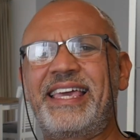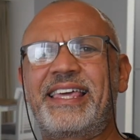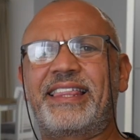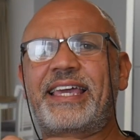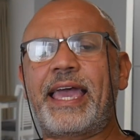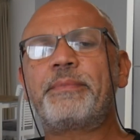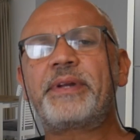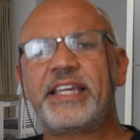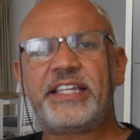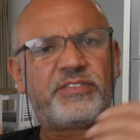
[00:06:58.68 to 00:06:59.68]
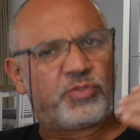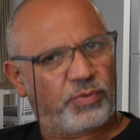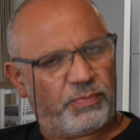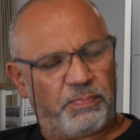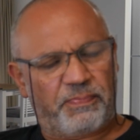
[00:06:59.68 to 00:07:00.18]
The camera is
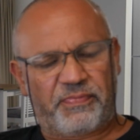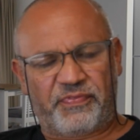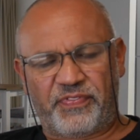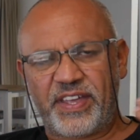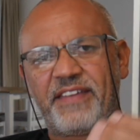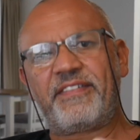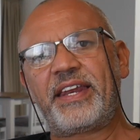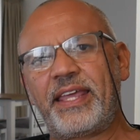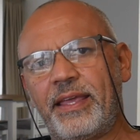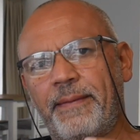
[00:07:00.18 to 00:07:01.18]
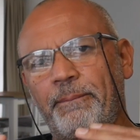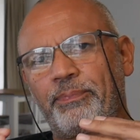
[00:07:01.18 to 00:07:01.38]
very, very